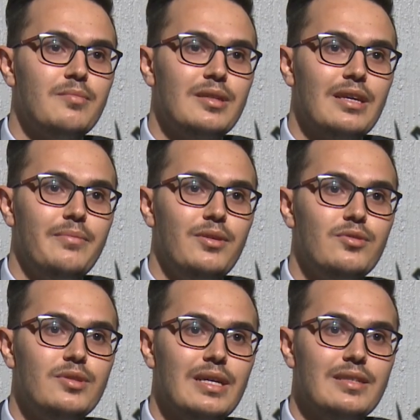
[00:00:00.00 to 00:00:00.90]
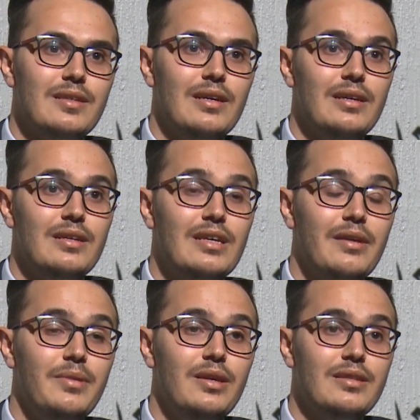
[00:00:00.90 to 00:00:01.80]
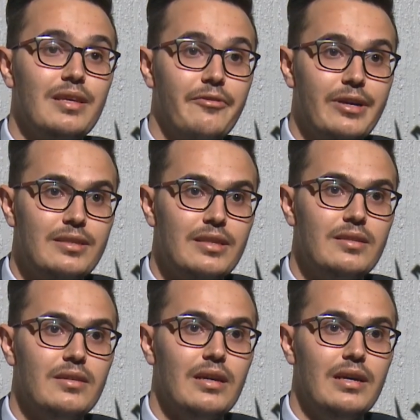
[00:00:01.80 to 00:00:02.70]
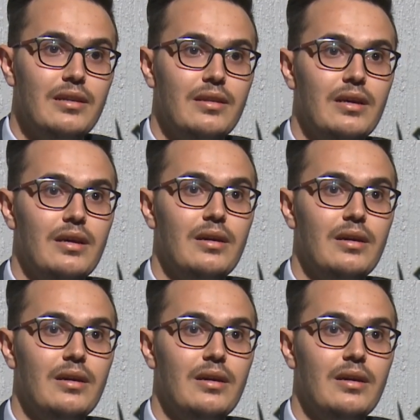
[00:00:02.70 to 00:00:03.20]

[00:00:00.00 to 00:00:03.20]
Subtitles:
it can be used as it can be integrated in